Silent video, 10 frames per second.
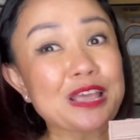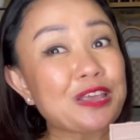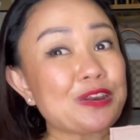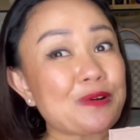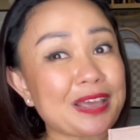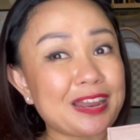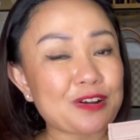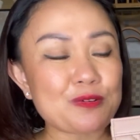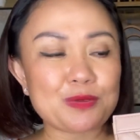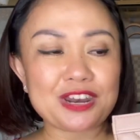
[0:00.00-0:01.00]
you know, I'm gonna
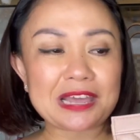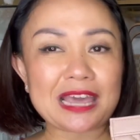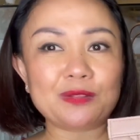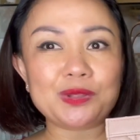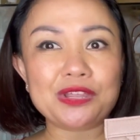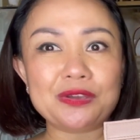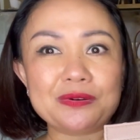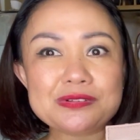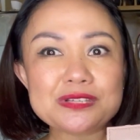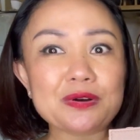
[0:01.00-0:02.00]
communicate with
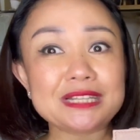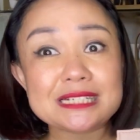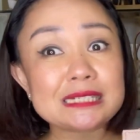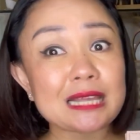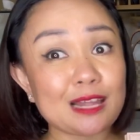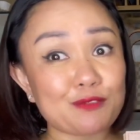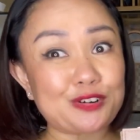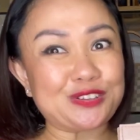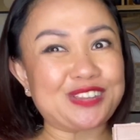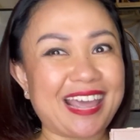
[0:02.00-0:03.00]
you. So this is it for
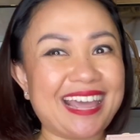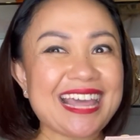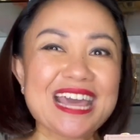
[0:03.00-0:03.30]
today.